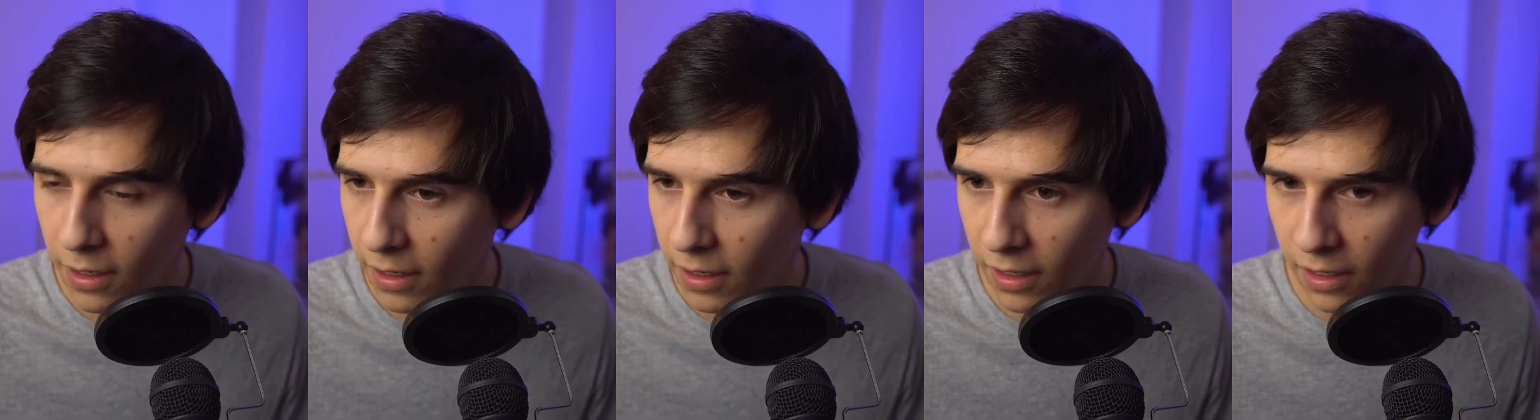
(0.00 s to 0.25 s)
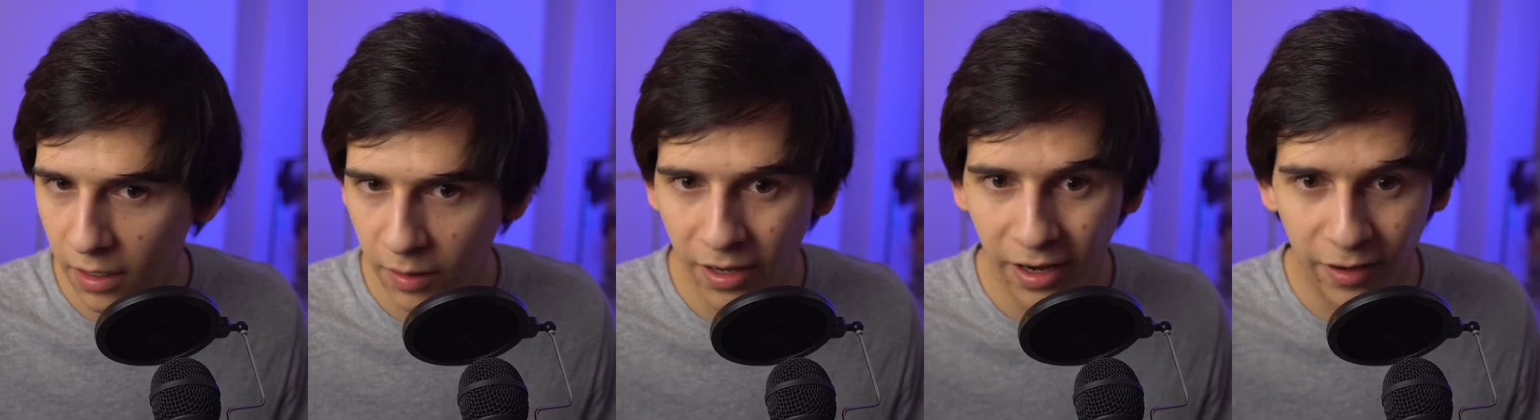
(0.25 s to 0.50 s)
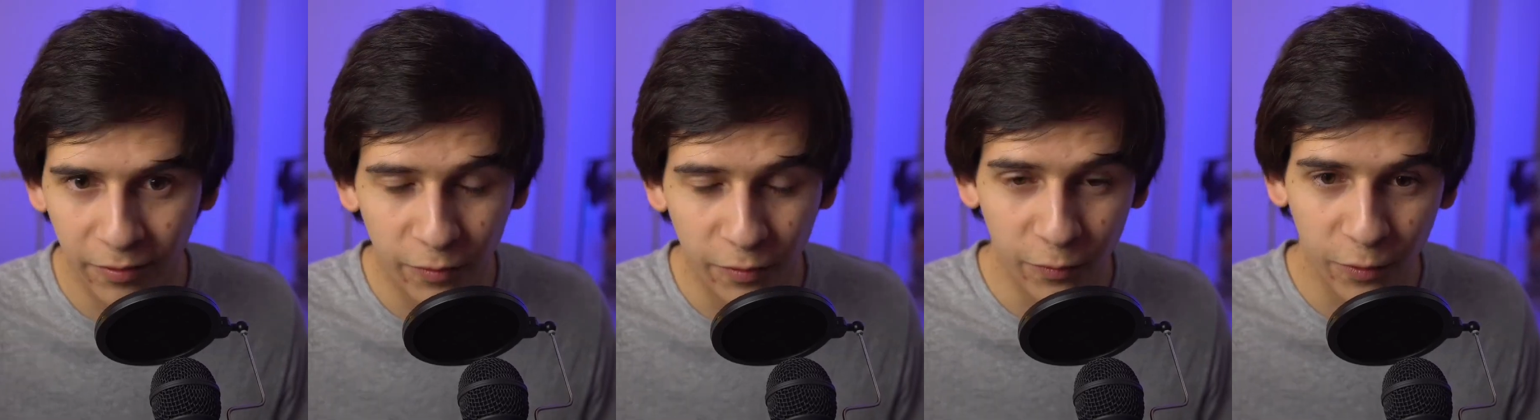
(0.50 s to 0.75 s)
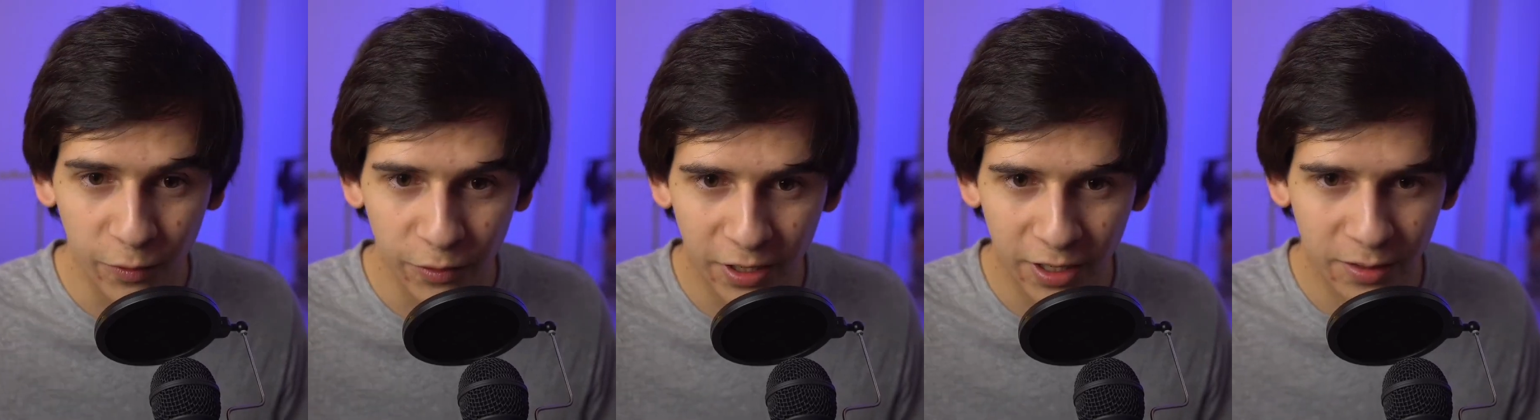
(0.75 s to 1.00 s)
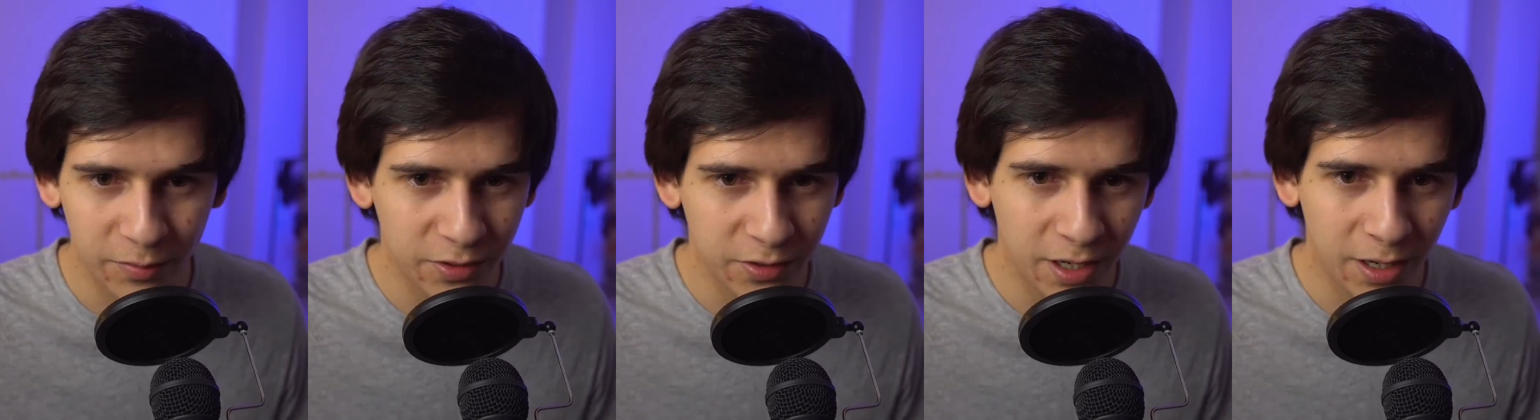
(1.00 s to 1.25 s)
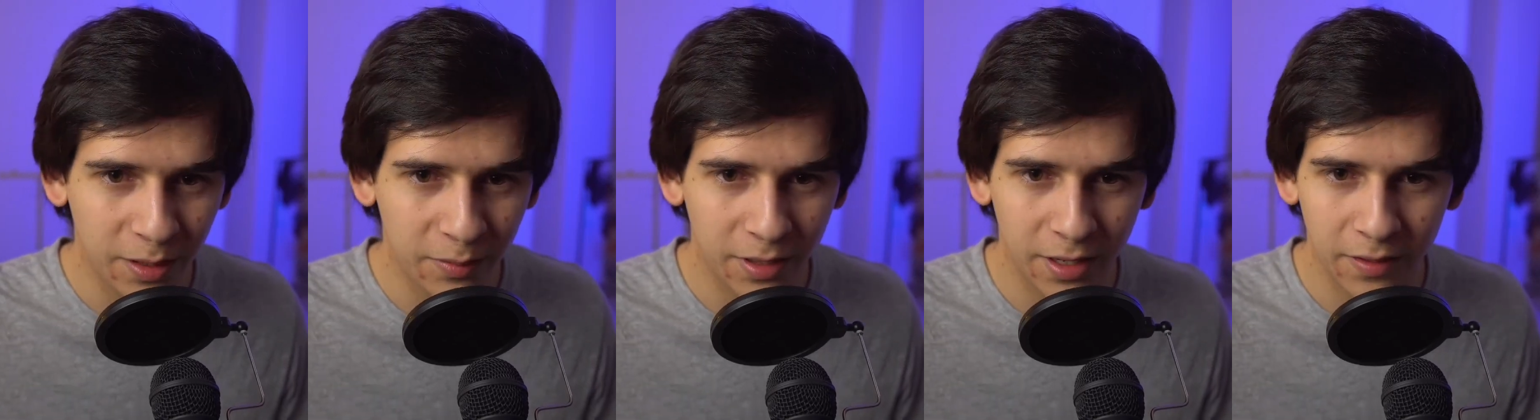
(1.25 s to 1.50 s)
I have a full-time
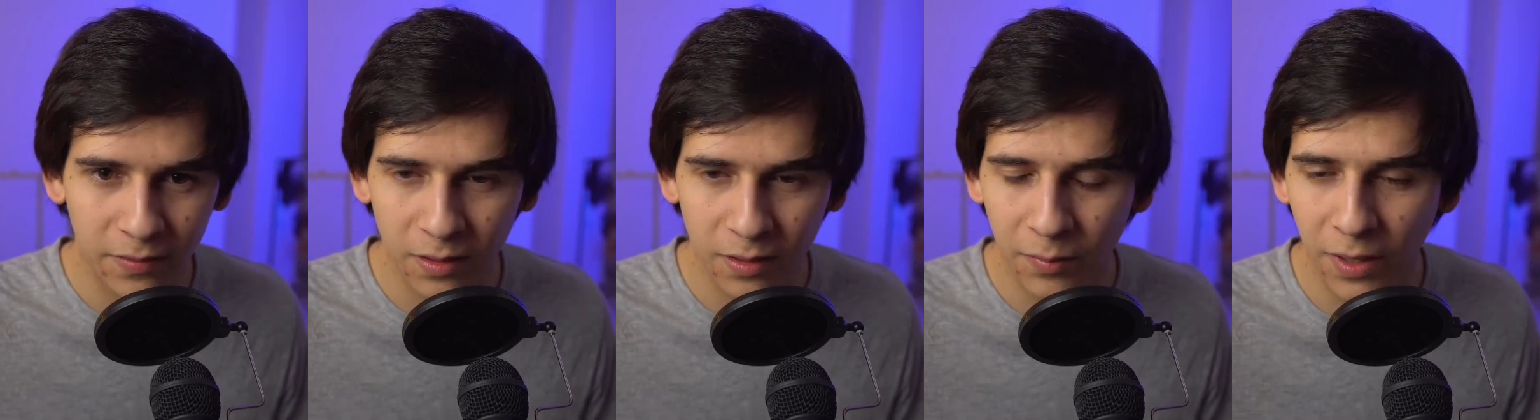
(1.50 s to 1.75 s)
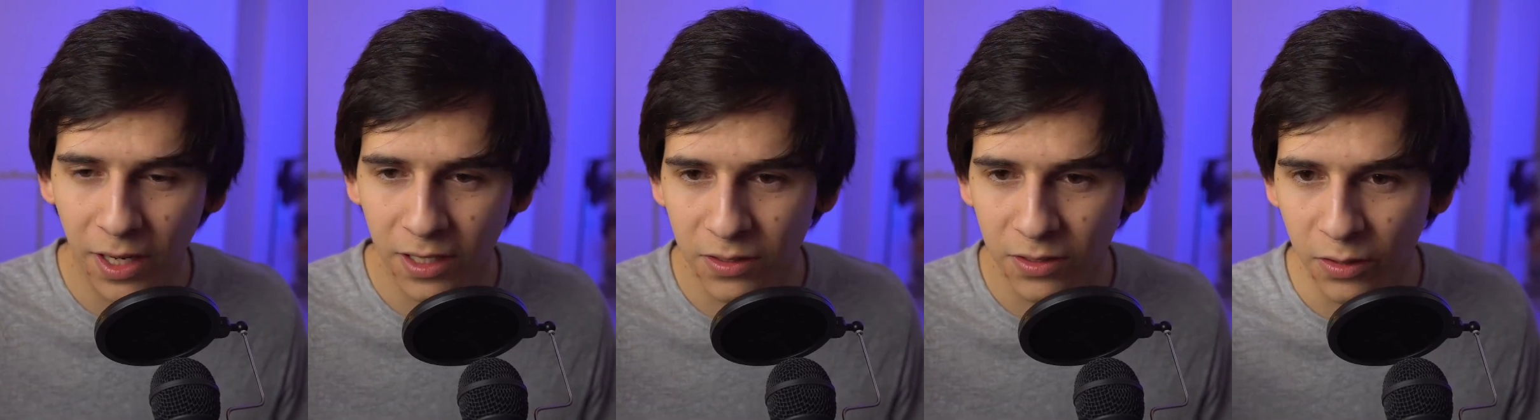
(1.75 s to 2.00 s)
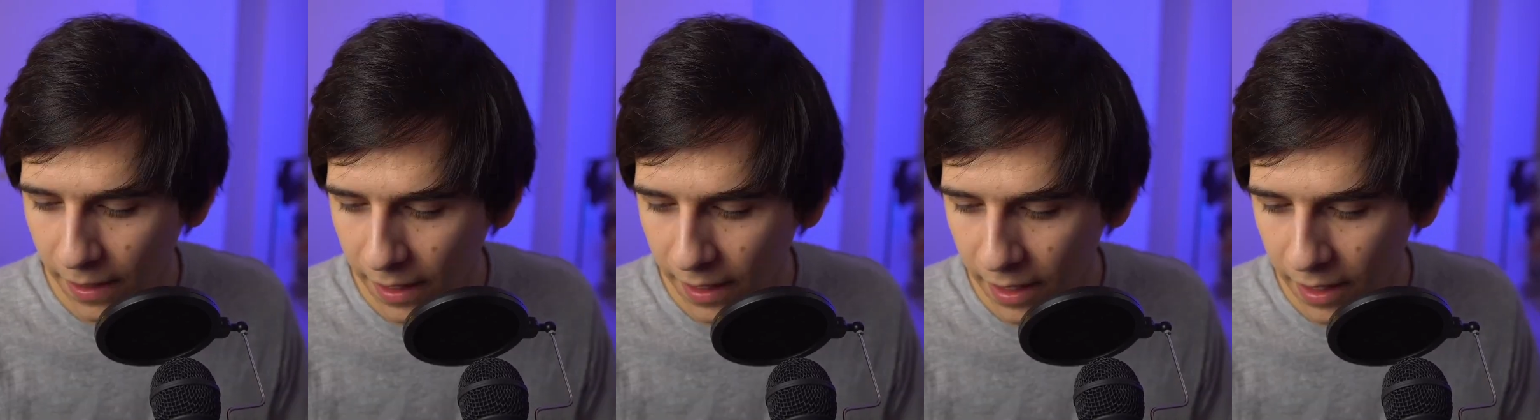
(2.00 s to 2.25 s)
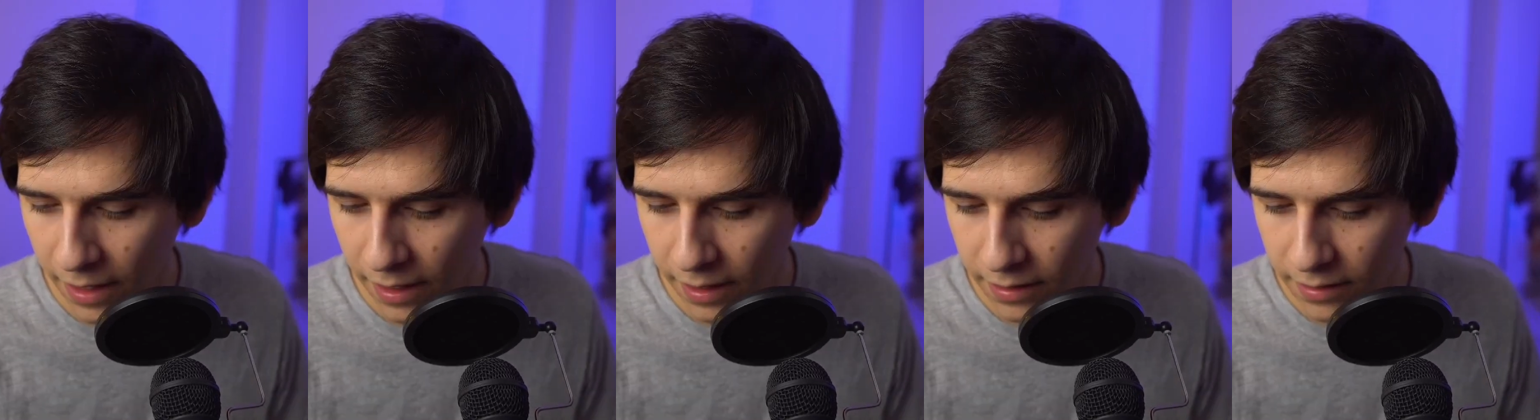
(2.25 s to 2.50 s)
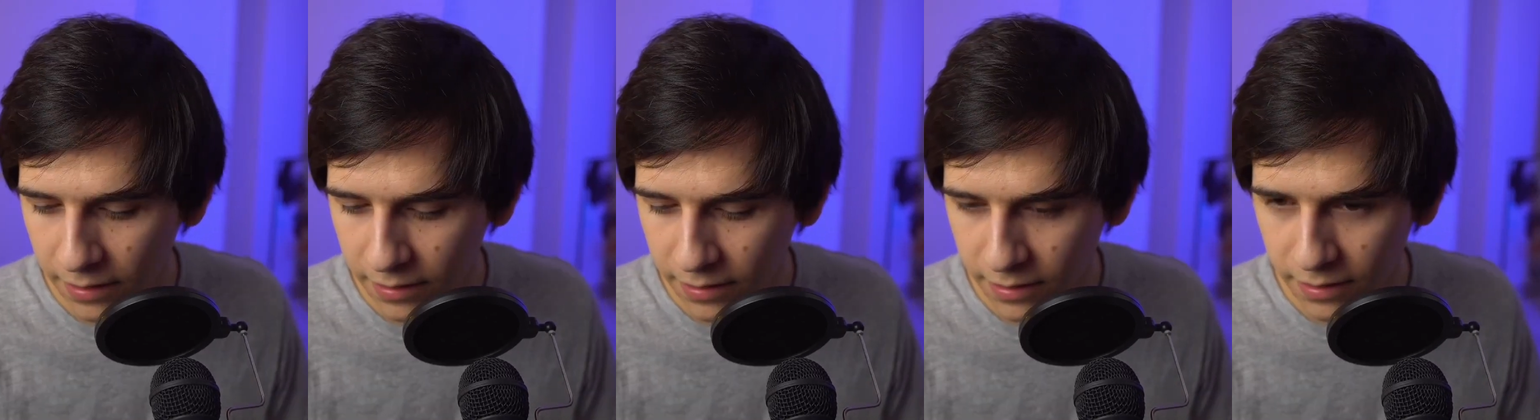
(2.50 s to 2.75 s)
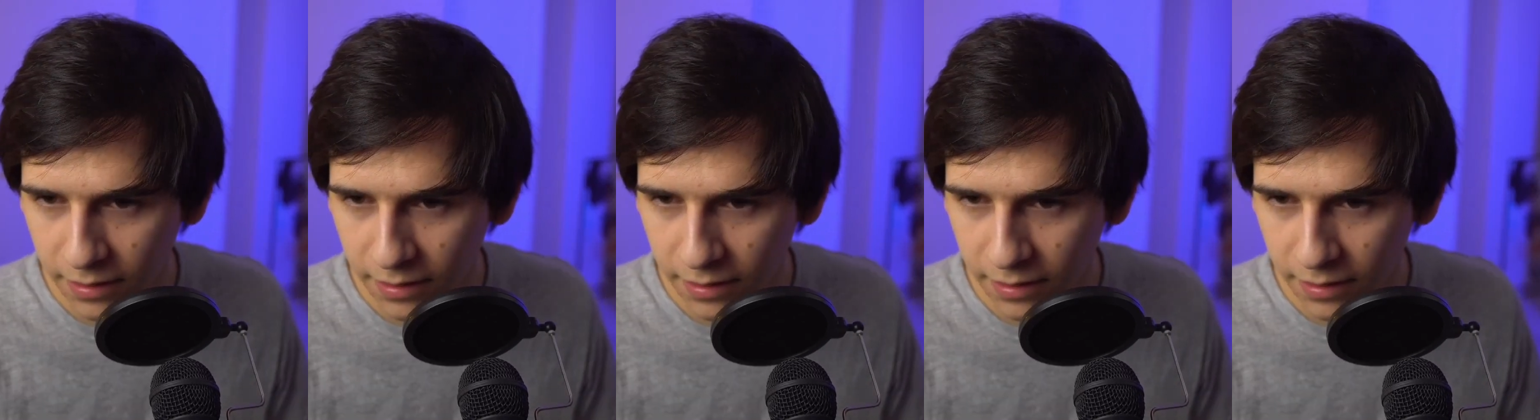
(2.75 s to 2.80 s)
job that I have to get back to. And